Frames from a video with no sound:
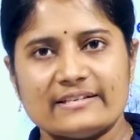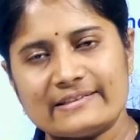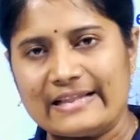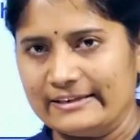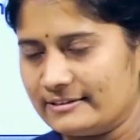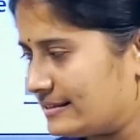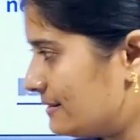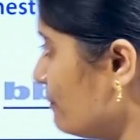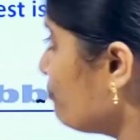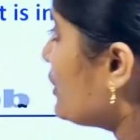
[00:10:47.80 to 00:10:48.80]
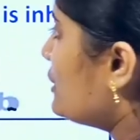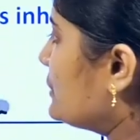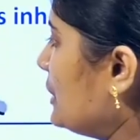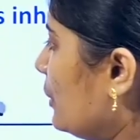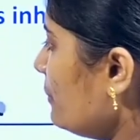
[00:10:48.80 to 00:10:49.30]
slides.
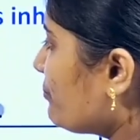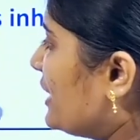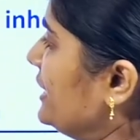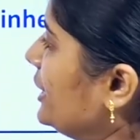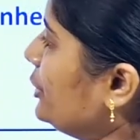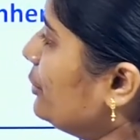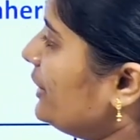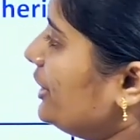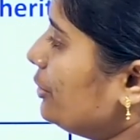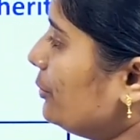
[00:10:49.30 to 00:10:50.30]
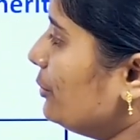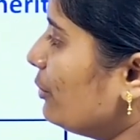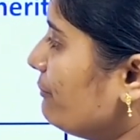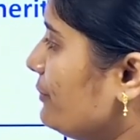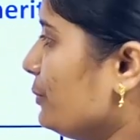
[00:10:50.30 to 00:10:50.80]
So here you need to
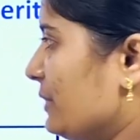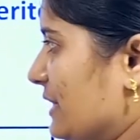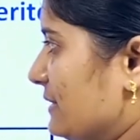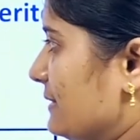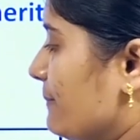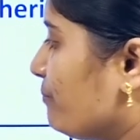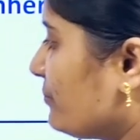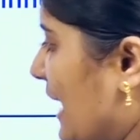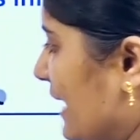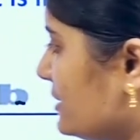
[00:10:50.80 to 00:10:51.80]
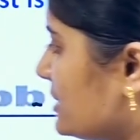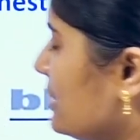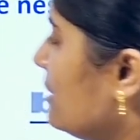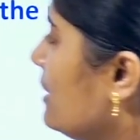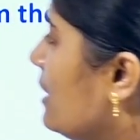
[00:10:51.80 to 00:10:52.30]
know few things, that
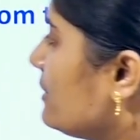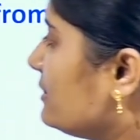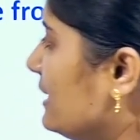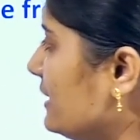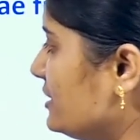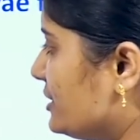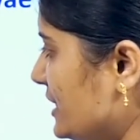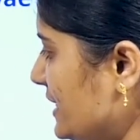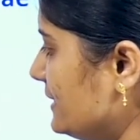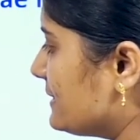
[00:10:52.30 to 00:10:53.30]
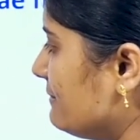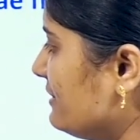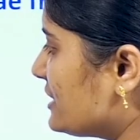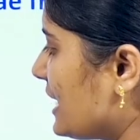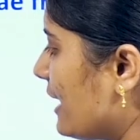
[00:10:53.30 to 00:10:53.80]
the genes
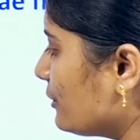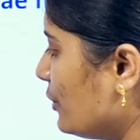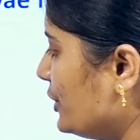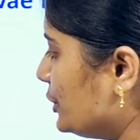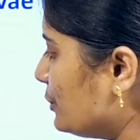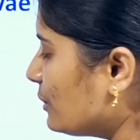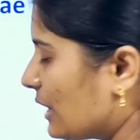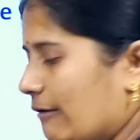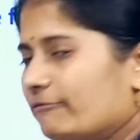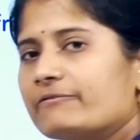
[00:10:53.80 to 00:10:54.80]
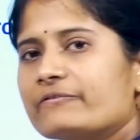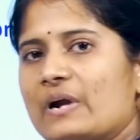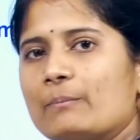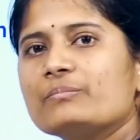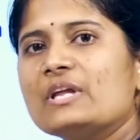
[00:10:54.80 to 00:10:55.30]
which are going to come
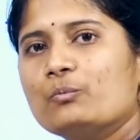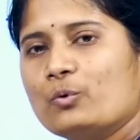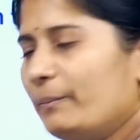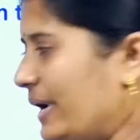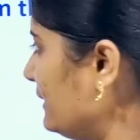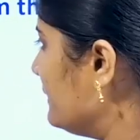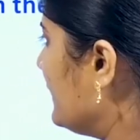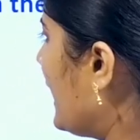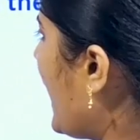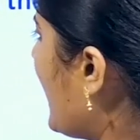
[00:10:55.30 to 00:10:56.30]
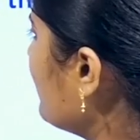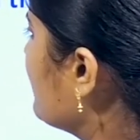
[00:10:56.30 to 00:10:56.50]
from the woman are